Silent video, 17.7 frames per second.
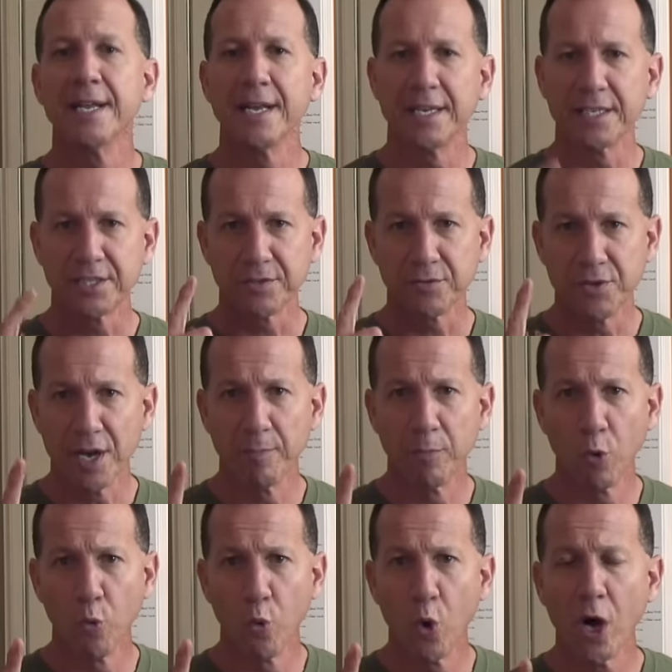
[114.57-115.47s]
It's
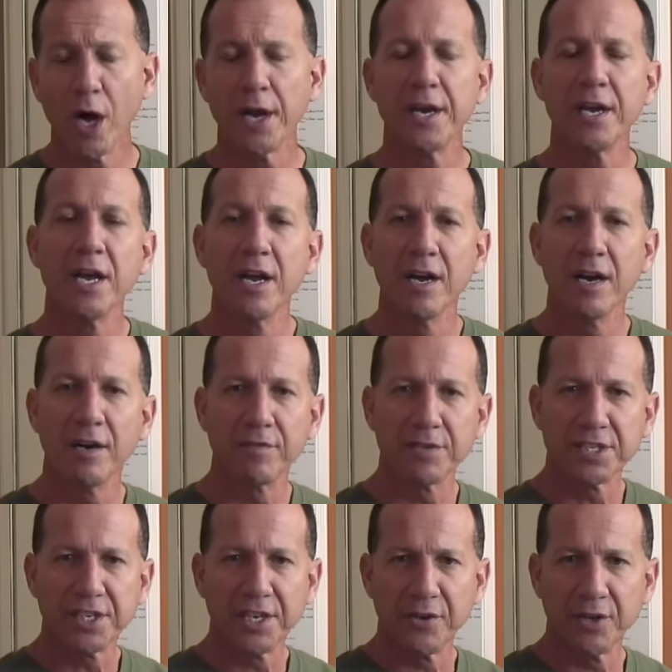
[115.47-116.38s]
number one of
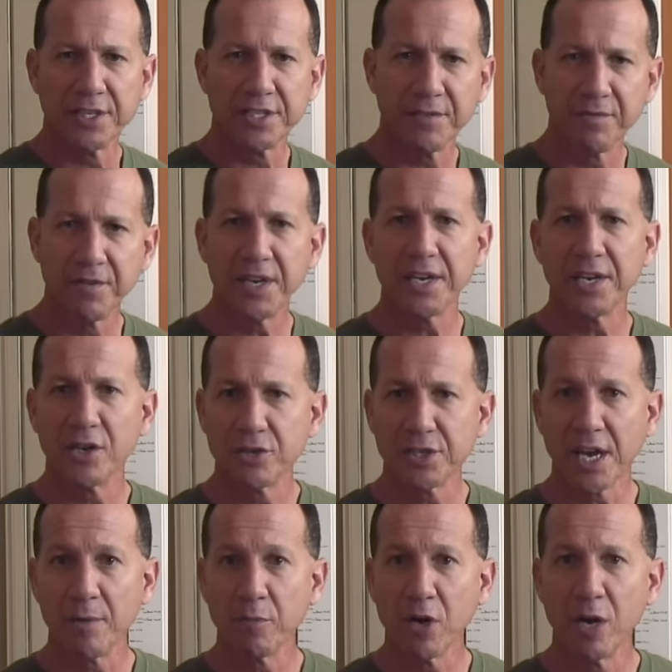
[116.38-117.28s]
a series of videos
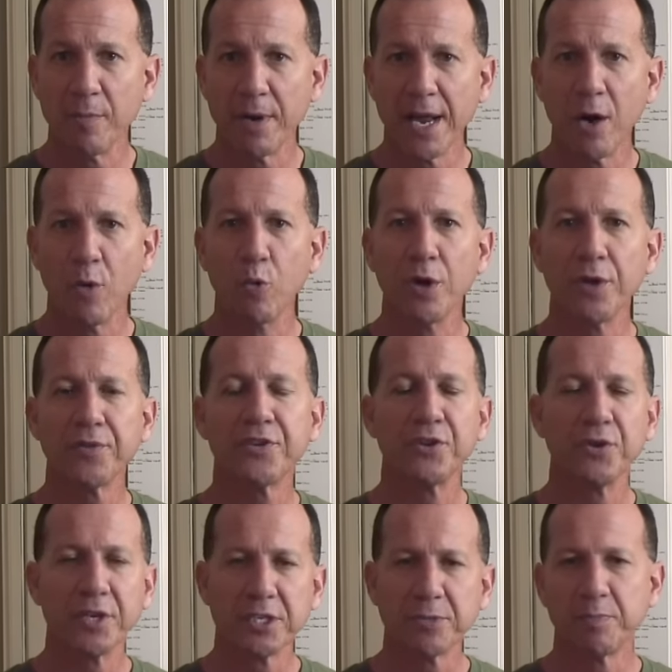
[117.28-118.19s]
that I'm coming out with
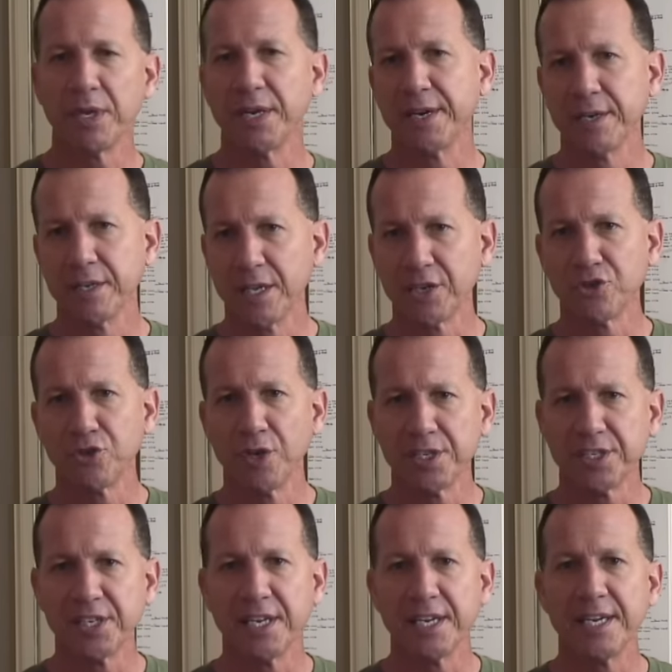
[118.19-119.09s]
to explain
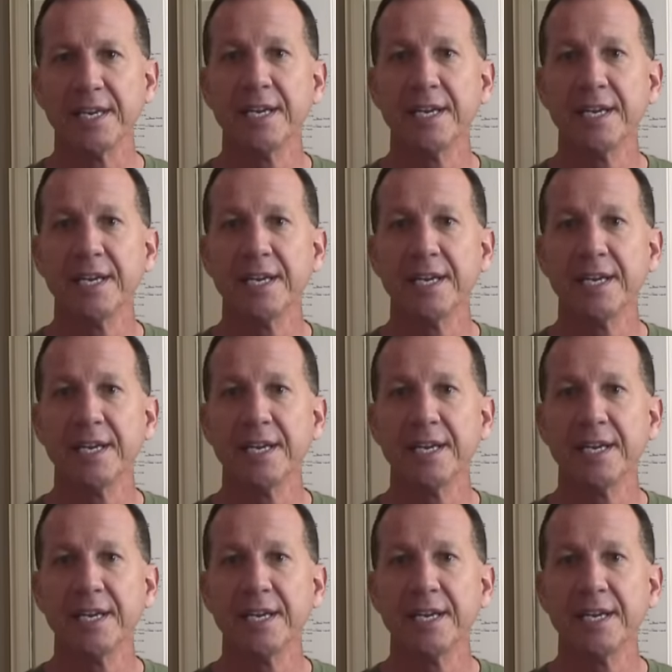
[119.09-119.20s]
electricity.